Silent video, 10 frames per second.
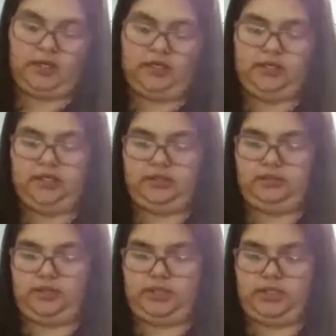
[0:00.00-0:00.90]
And then
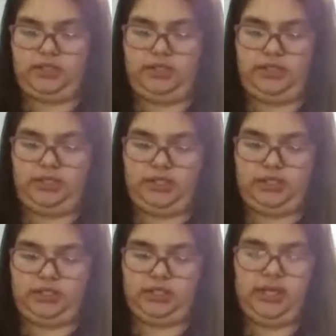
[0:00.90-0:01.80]
we're going to
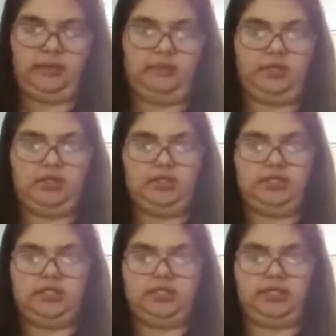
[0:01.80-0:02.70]
decrease that because
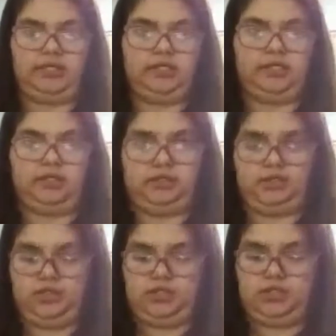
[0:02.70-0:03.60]
that's extra
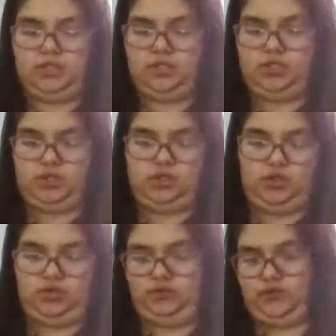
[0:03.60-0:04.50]

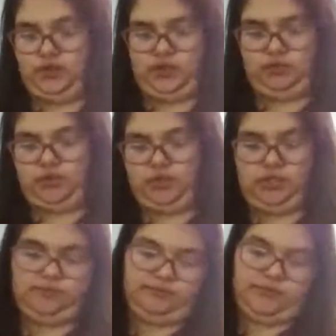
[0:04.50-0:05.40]
2 for some
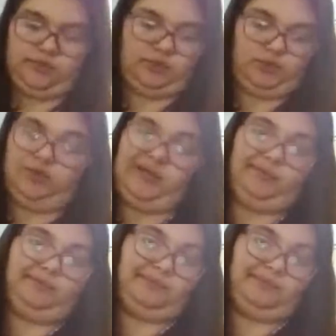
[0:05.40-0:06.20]
reason. Don't know why.